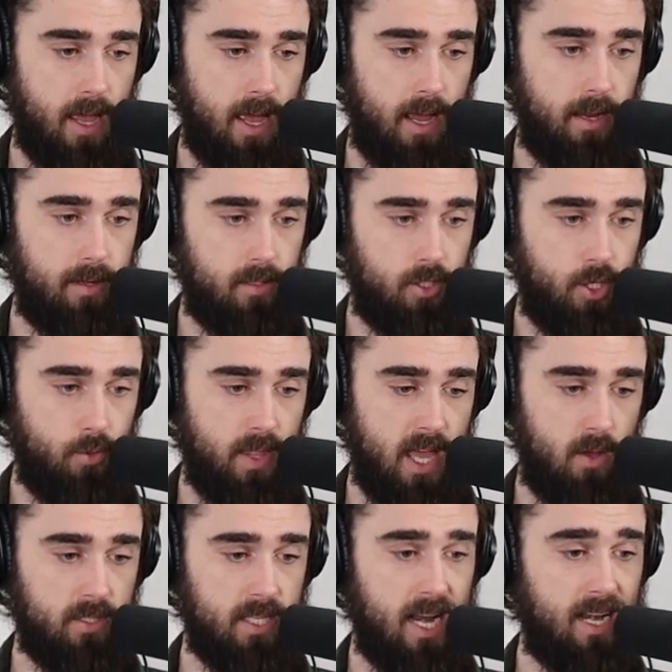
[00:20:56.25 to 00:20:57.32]
and
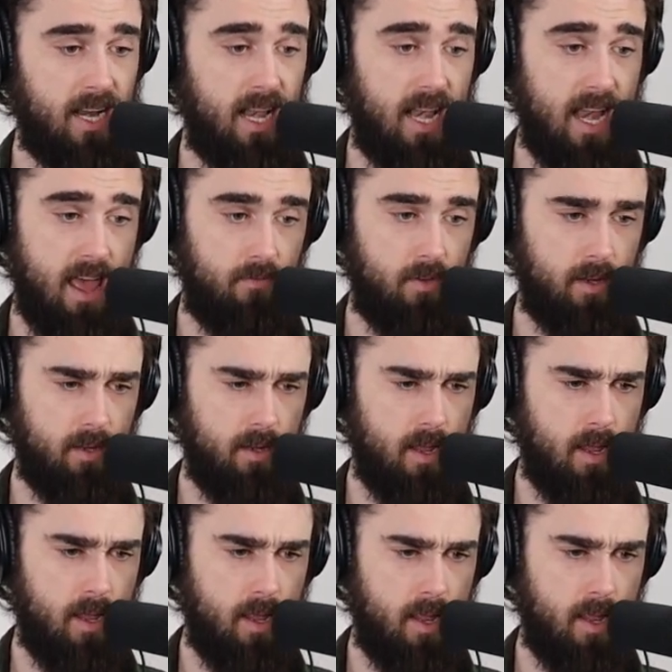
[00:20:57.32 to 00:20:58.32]
2011.